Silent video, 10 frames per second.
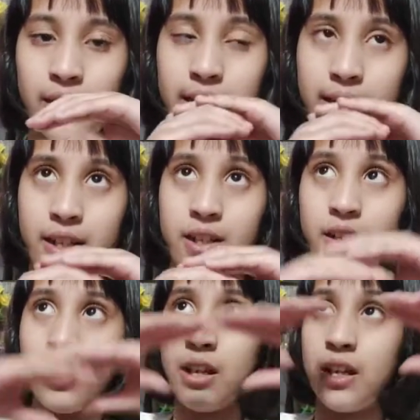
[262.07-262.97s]

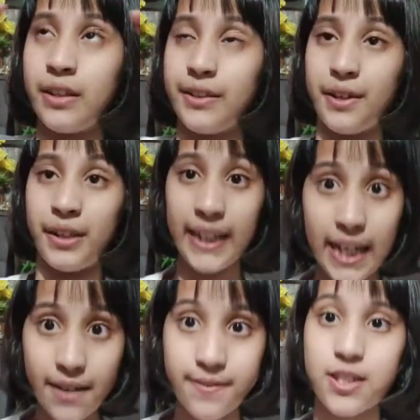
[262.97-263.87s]
later the
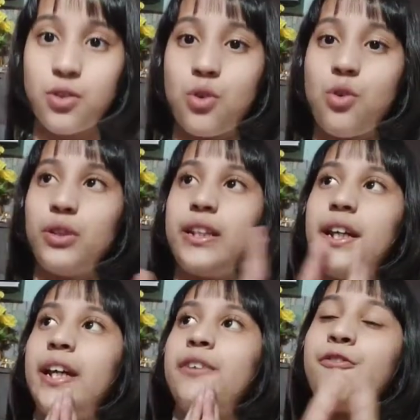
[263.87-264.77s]
leaves grow,
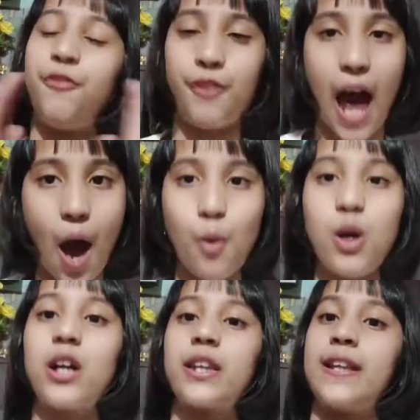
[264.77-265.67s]
then
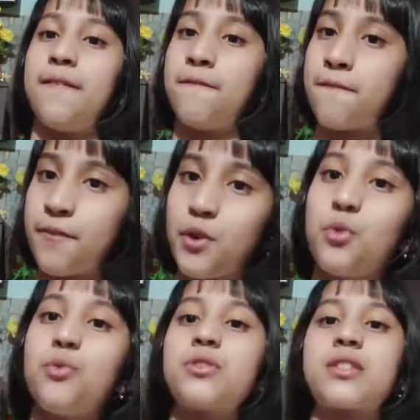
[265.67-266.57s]
flower, then
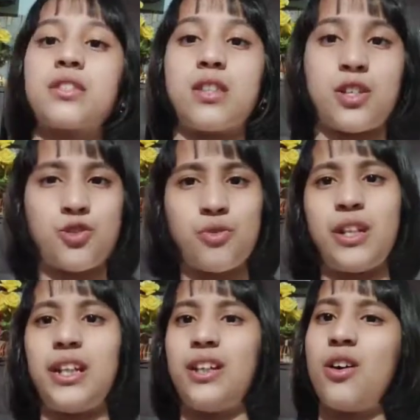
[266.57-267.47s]
fruits, the
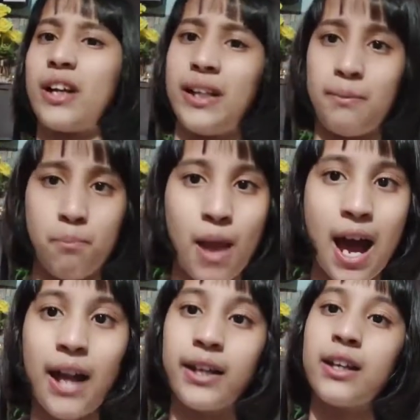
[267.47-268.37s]
tree or any
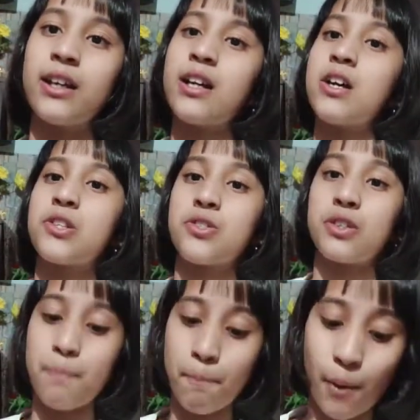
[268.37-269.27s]
plant. So
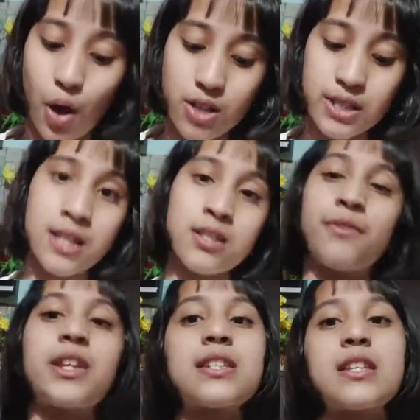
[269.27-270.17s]
the process
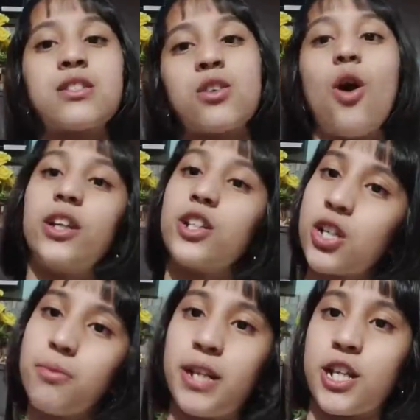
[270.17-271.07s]
of this is called a
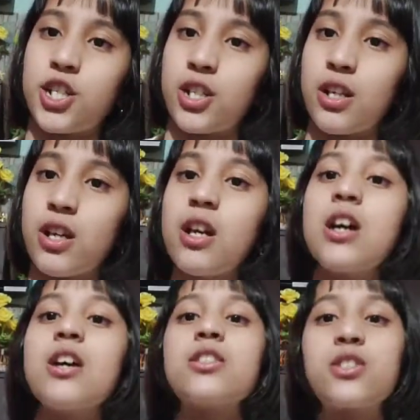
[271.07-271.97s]
germination.
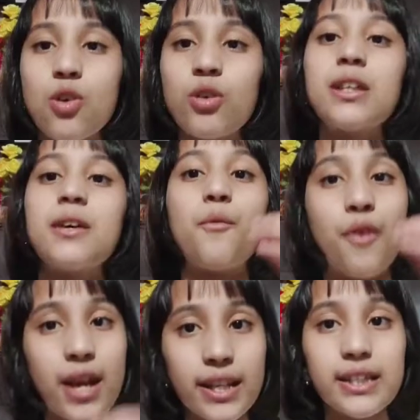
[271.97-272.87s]
So
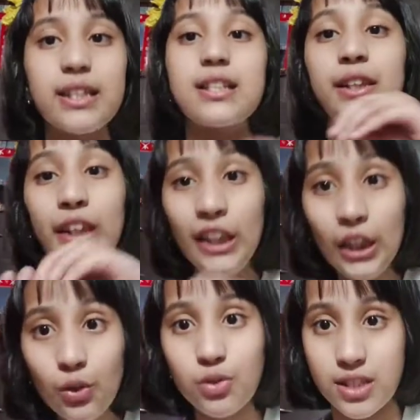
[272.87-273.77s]
when the
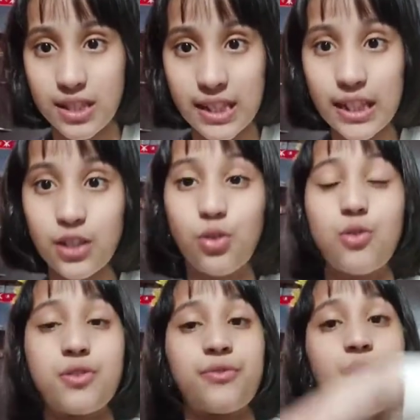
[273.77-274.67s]
new seed
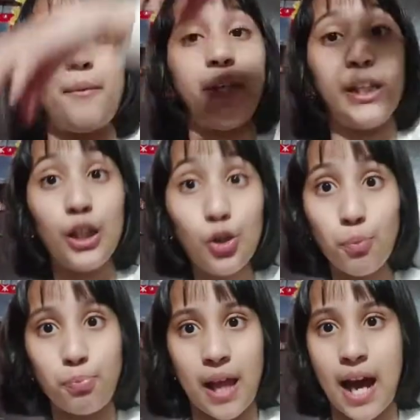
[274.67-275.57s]
grows from a
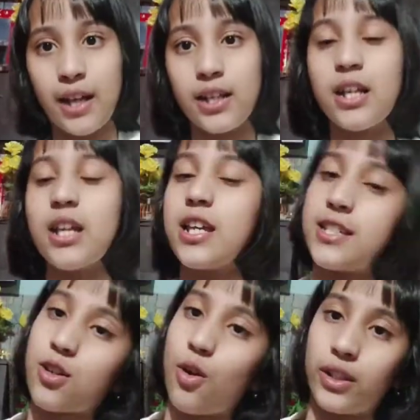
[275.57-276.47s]
new plant
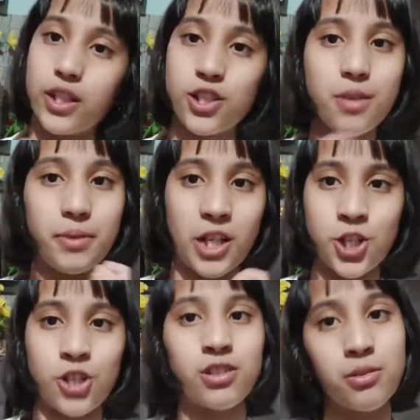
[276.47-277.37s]
is called a
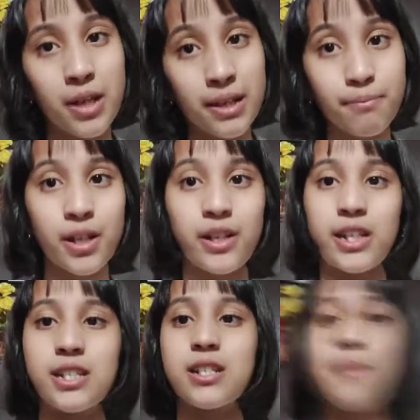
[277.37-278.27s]
germination. Remember it.